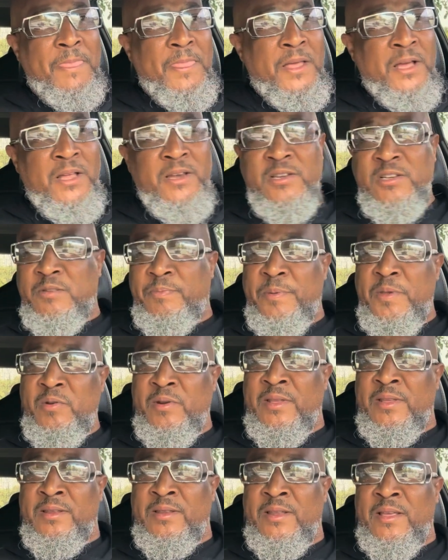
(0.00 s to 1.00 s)

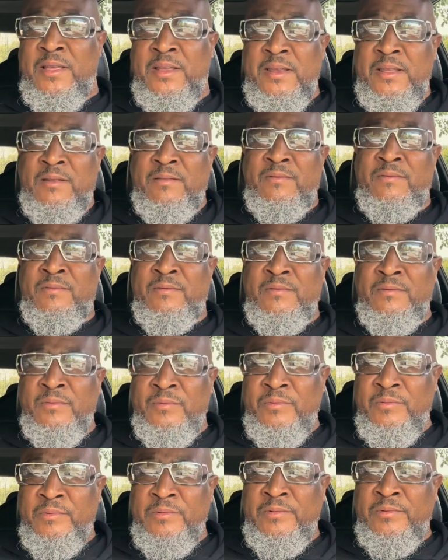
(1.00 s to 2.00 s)
Undisputed, and then
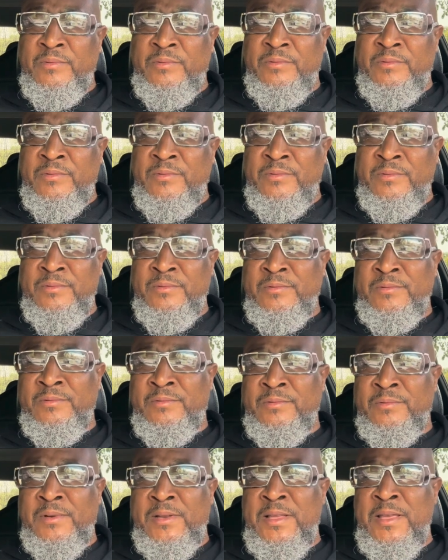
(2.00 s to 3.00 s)

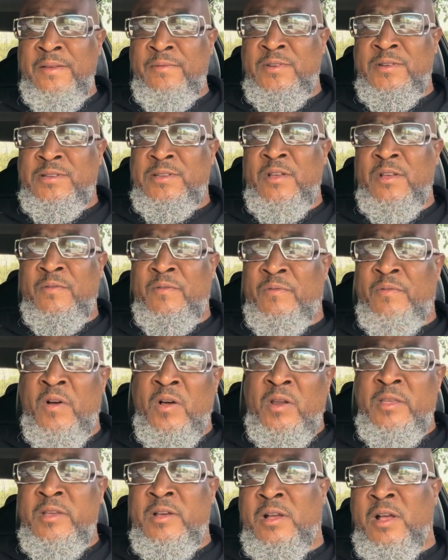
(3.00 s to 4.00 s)
relieved yourself of
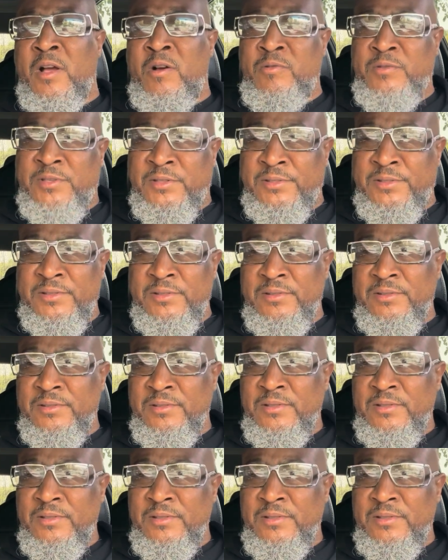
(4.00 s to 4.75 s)
all of your coaches.